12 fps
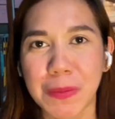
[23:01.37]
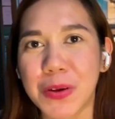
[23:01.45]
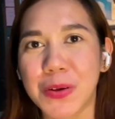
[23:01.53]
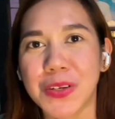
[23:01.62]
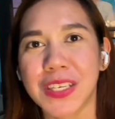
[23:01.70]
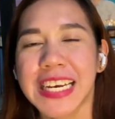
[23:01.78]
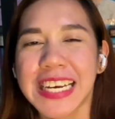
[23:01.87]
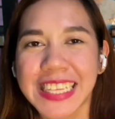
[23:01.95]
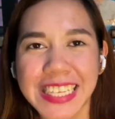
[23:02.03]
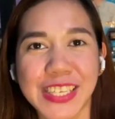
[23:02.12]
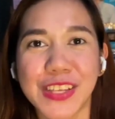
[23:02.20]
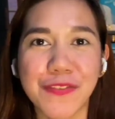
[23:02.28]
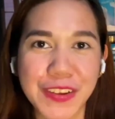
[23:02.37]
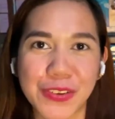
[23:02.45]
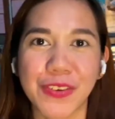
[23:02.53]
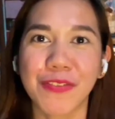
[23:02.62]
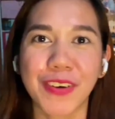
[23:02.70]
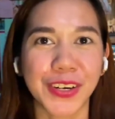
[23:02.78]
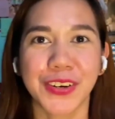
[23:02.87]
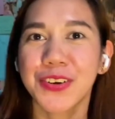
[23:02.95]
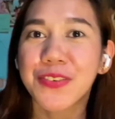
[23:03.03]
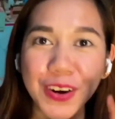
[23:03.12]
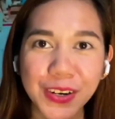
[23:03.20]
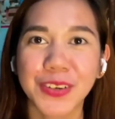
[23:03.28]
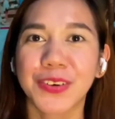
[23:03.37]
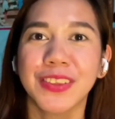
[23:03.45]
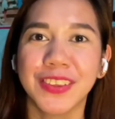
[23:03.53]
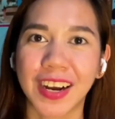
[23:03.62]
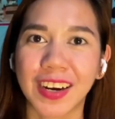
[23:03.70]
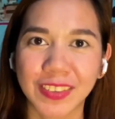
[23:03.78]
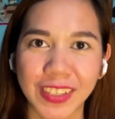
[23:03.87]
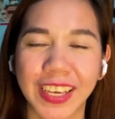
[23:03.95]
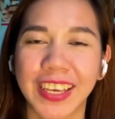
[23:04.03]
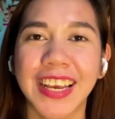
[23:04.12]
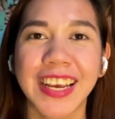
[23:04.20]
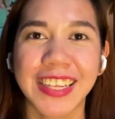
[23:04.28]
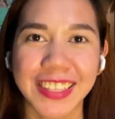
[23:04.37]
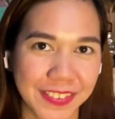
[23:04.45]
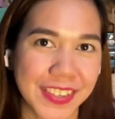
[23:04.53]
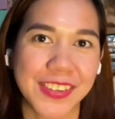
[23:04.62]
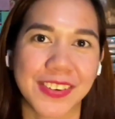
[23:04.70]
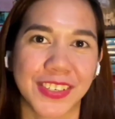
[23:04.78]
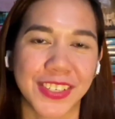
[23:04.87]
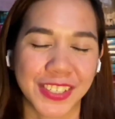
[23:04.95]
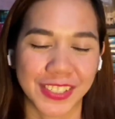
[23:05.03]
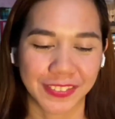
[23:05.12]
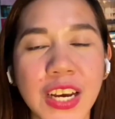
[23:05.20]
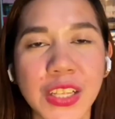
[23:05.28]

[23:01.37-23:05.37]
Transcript: because this is the reason why you are conducting the research.